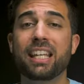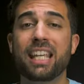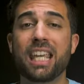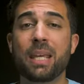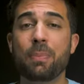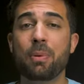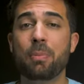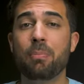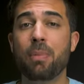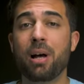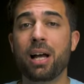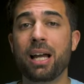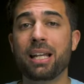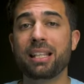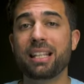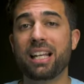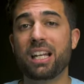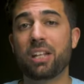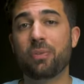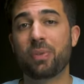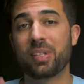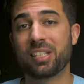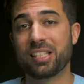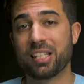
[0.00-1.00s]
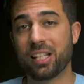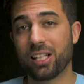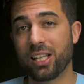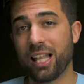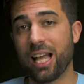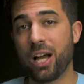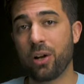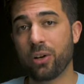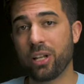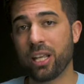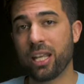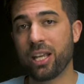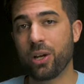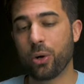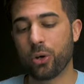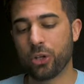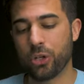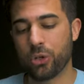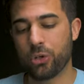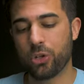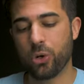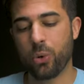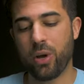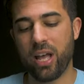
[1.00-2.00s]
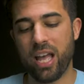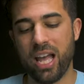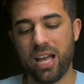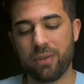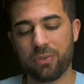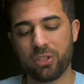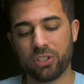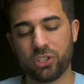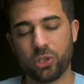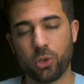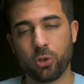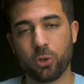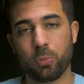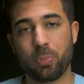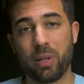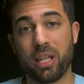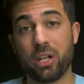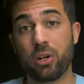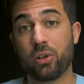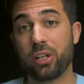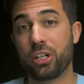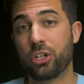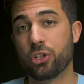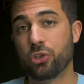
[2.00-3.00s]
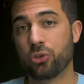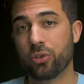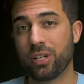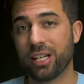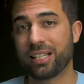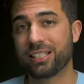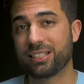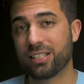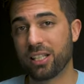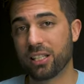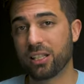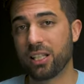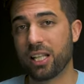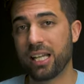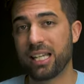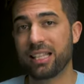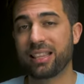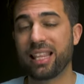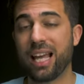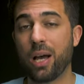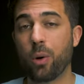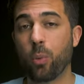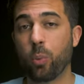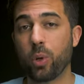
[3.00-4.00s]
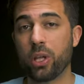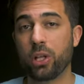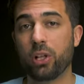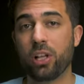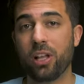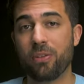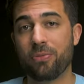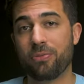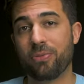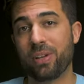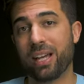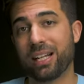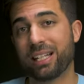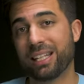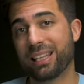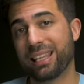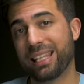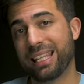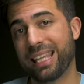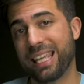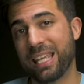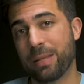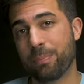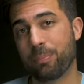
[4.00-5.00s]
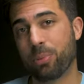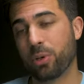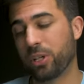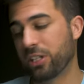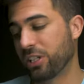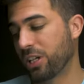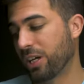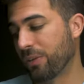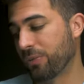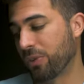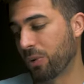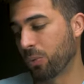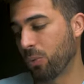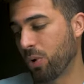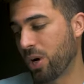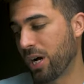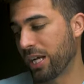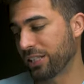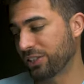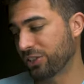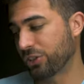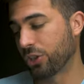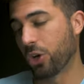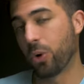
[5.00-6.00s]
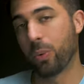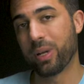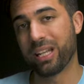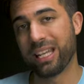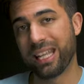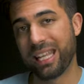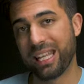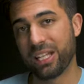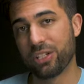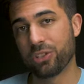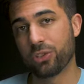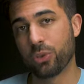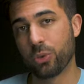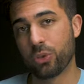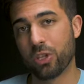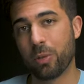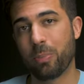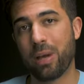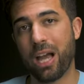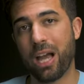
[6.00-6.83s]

Keep in mind that if it's cloudy or you don't have the solar panel in direct sunlight, that will affect the input of the watts going into the